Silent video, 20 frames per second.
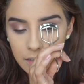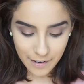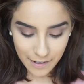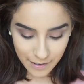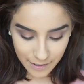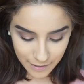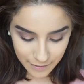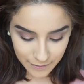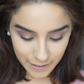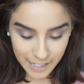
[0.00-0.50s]

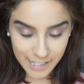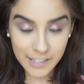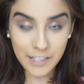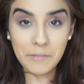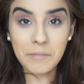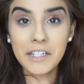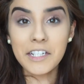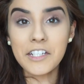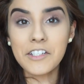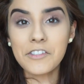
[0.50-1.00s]
Alright, so
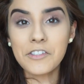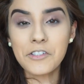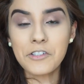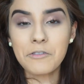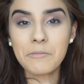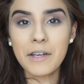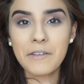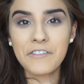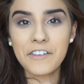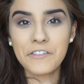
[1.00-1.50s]
I'm gonna use two
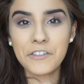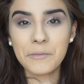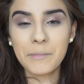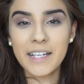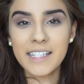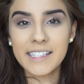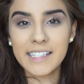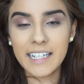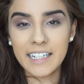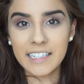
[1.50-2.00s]
of my favorite
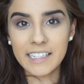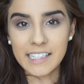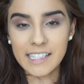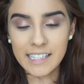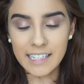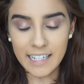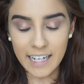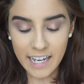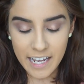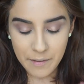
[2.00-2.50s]
mascaras
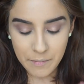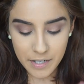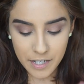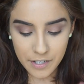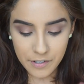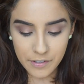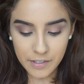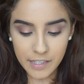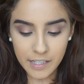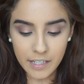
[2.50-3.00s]
today. I'm gonna
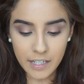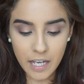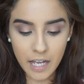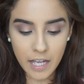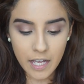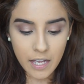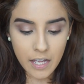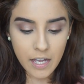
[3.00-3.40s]
use the